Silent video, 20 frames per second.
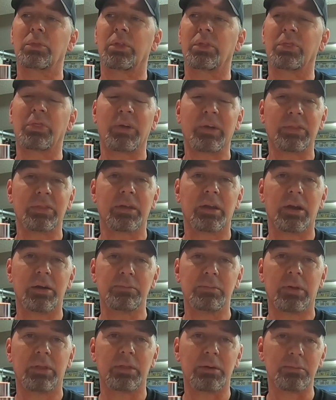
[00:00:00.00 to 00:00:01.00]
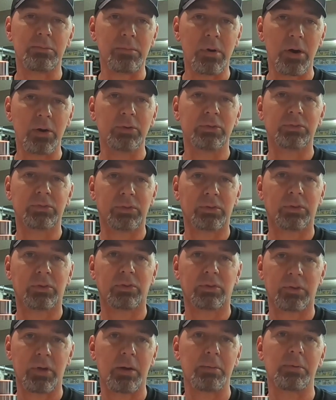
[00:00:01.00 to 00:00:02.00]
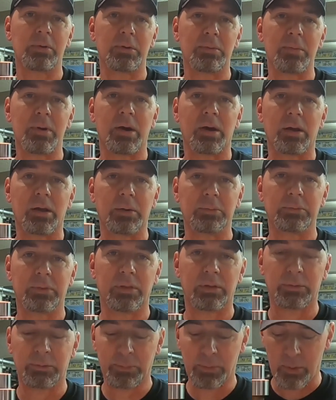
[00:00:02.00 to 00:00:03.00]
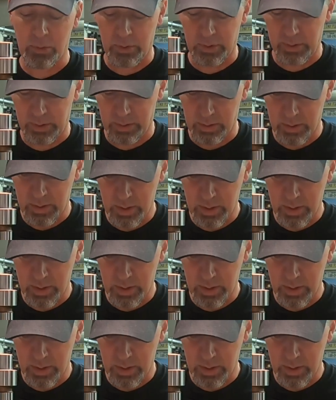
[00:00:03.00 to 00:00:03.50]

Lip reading: thing that I've been the most stubborn about up to this point,